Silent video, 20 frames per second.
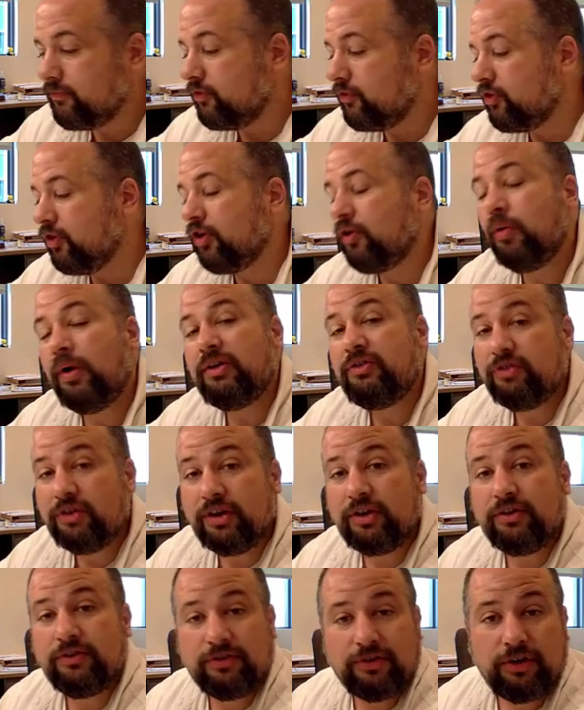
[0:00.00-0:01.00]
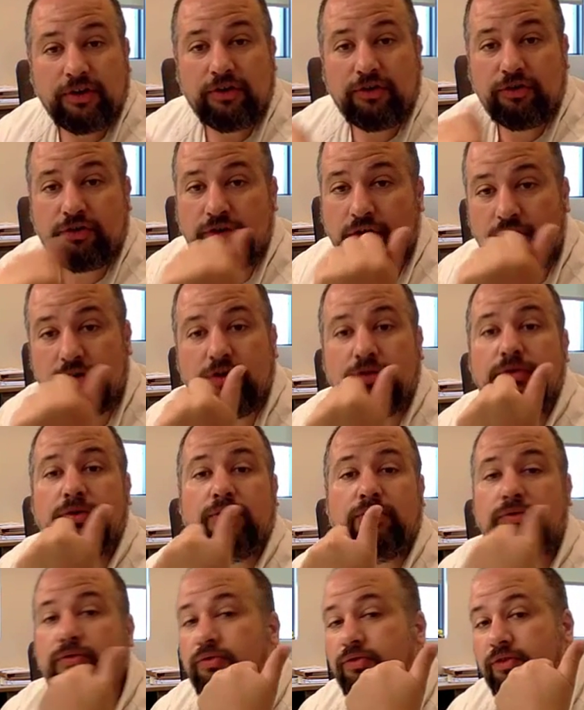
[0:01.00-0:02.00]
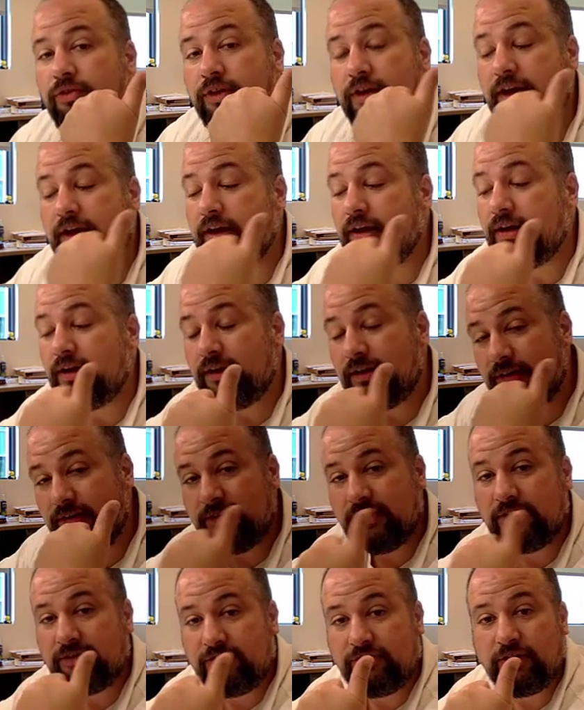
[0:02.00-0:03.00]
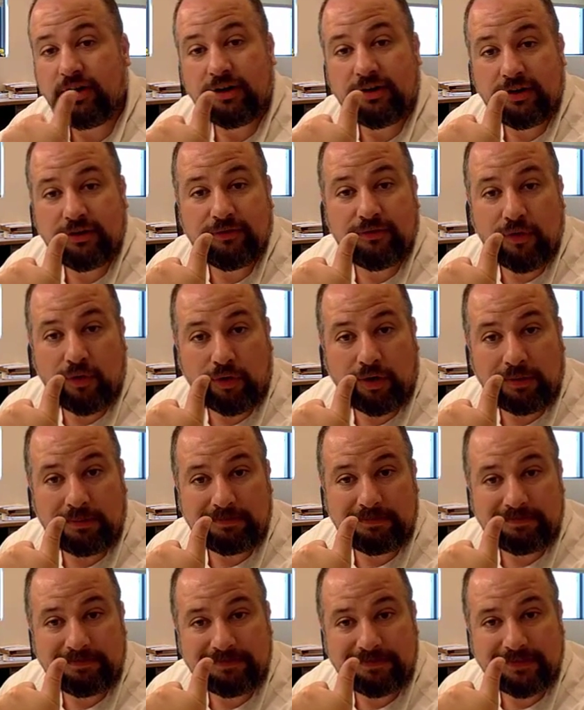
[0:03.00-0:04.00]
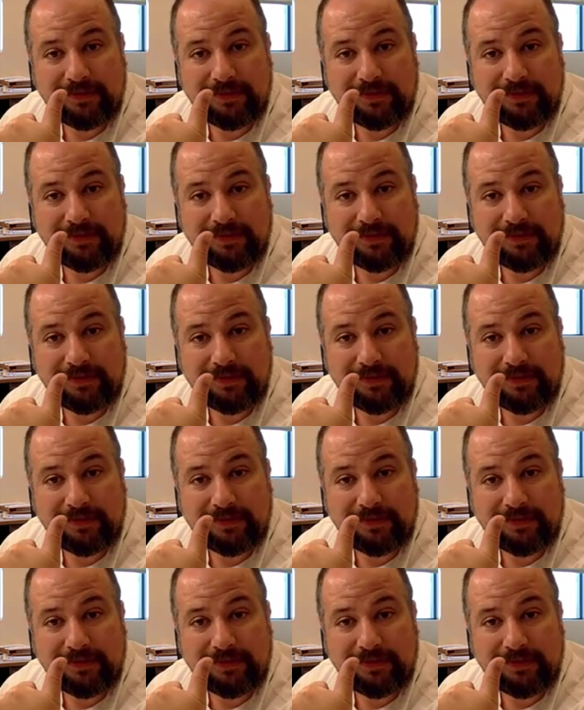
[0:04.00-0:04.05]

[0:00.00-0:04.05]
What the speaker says: So the question is, should you use the disjunctive norm,